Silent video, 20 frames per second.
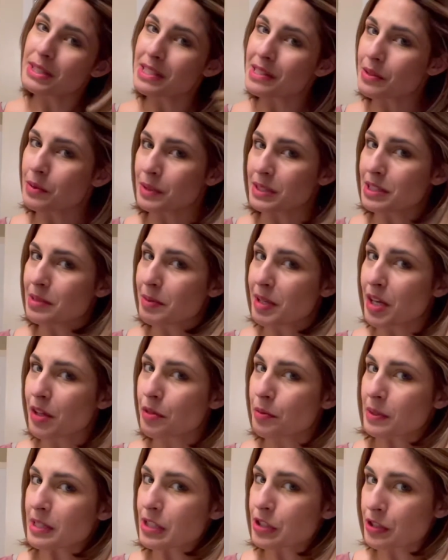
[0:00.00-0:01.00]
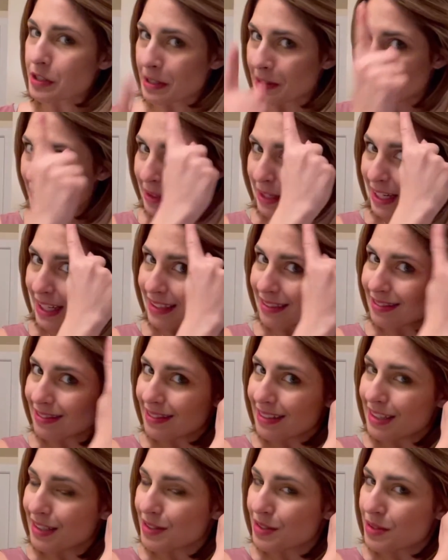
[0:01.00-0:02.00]
is going to be a 3-strand braid.
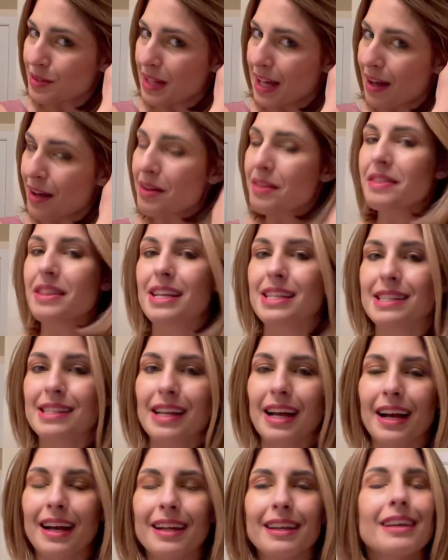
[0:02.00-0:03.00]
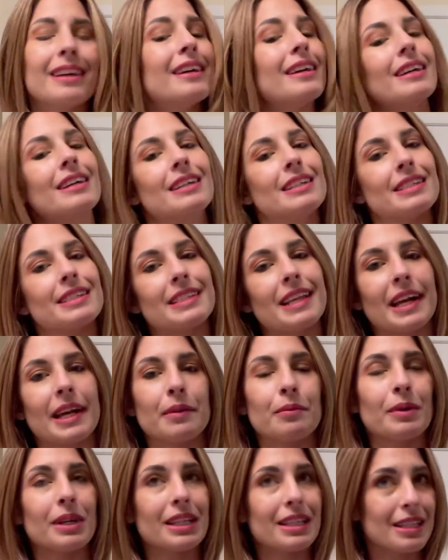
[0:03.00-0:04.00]
I'll do that on this side.
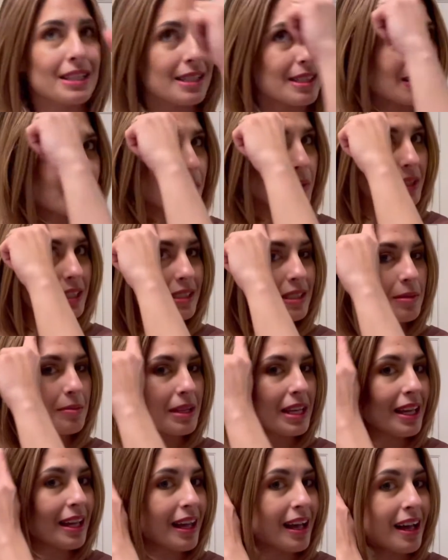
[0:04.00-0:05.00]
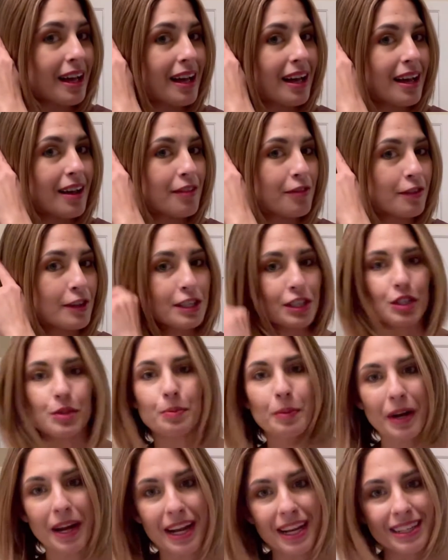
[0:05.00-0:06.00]
Second one is going to be a French
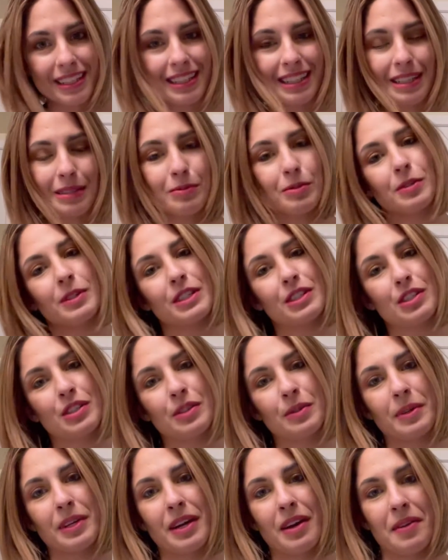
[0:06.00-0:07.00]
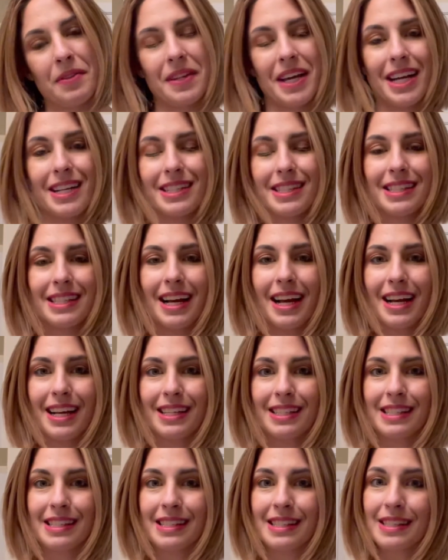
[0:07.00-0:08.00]
braid, and I'm going to do it on that
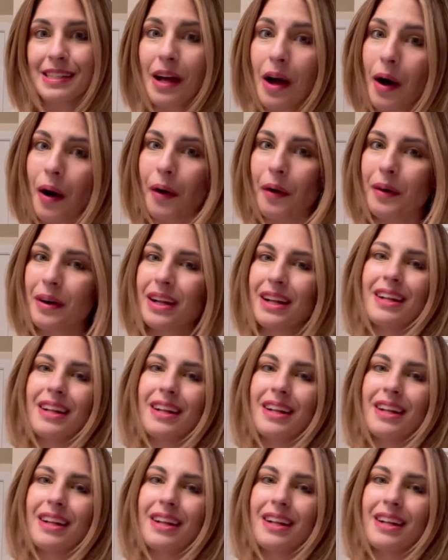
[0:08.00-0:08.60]
side. So